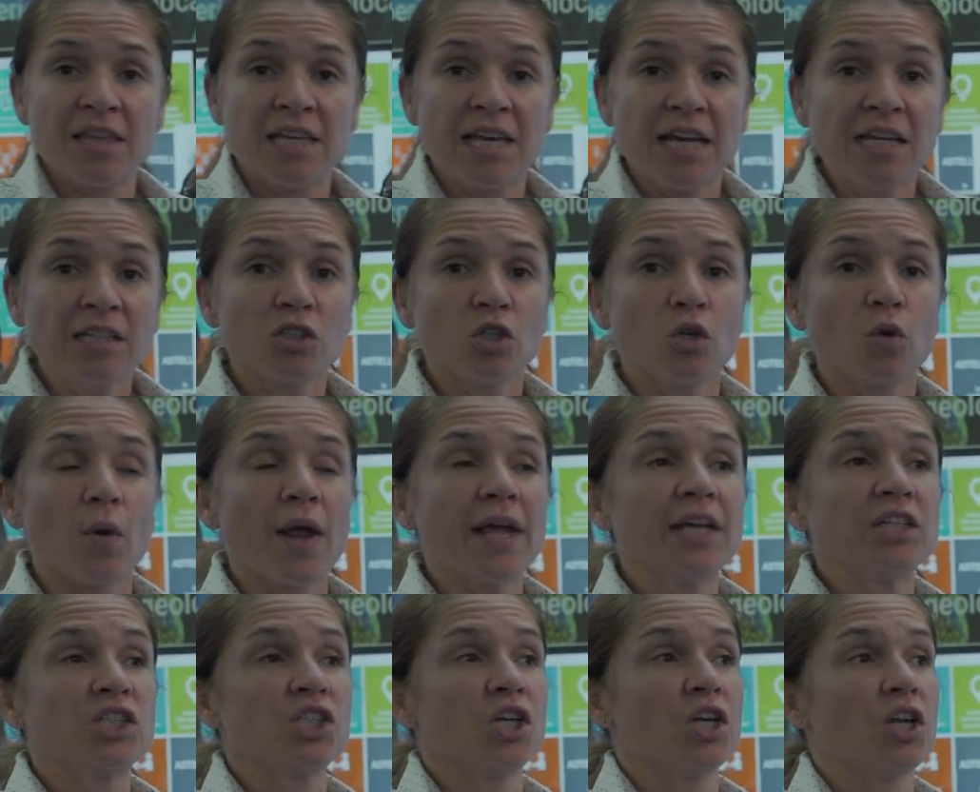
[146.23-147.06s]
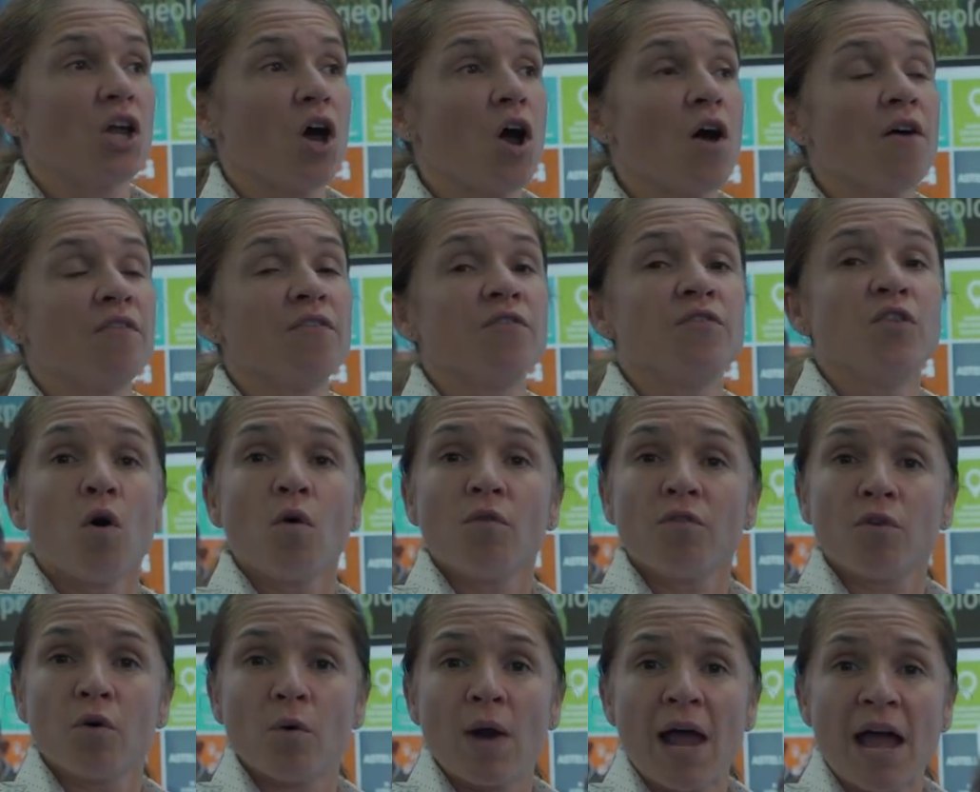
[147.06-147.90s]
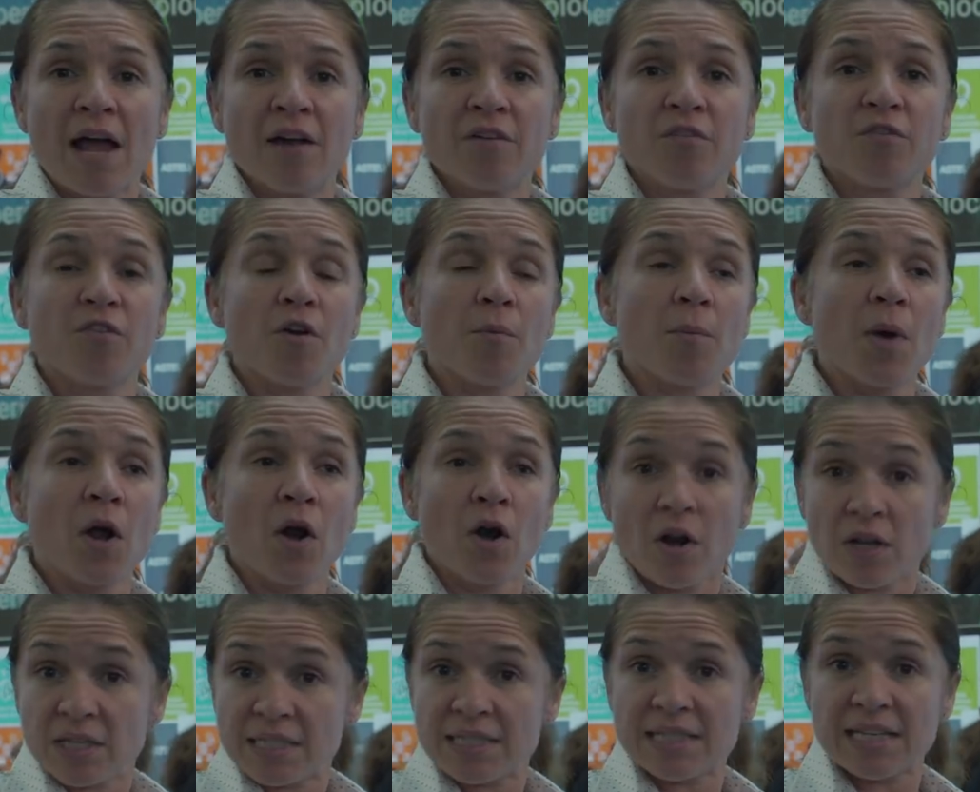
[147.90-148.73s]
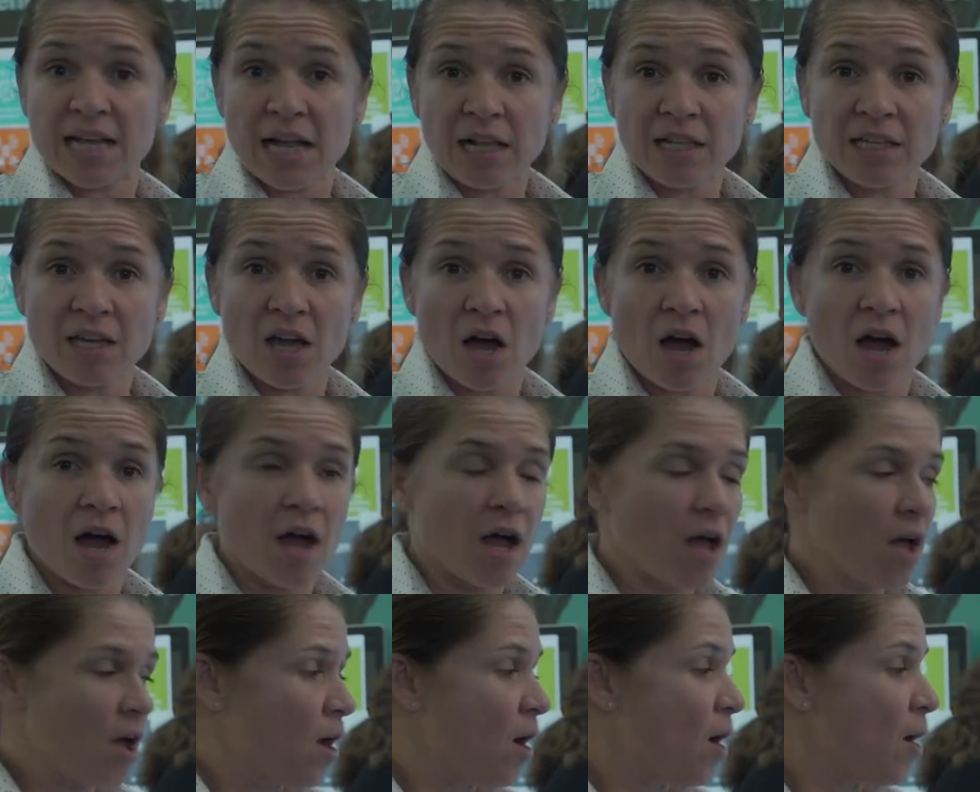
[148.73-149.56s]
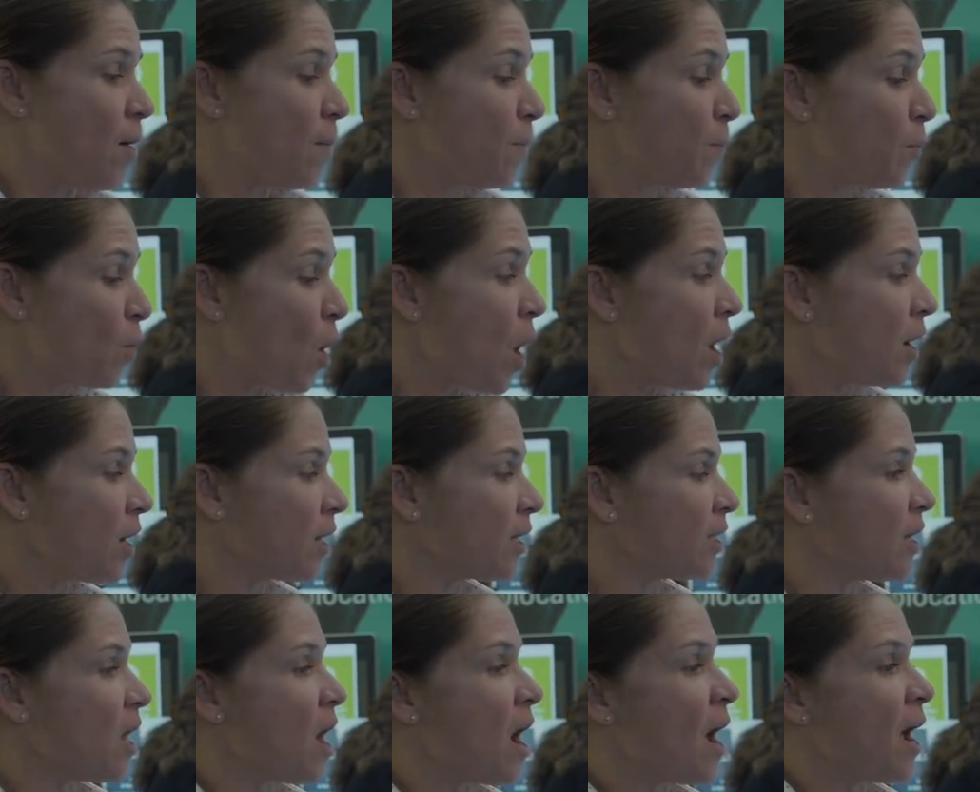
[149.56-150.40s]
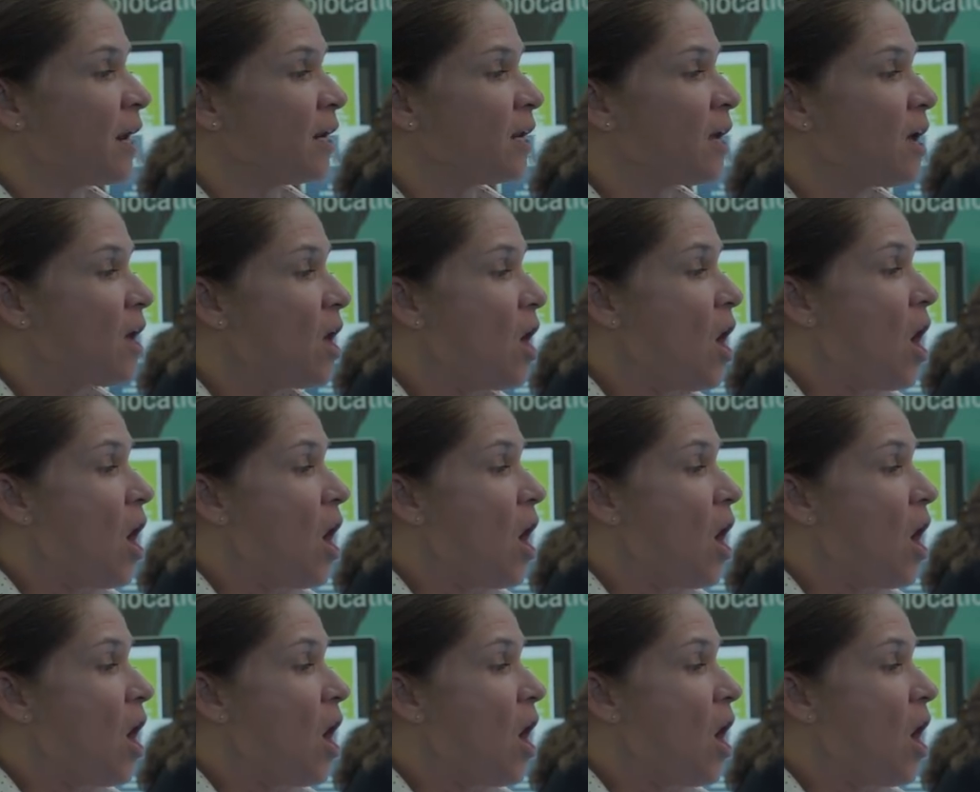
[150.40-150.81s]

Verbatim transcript: the integration of Novaran from our Astellia uh, product line,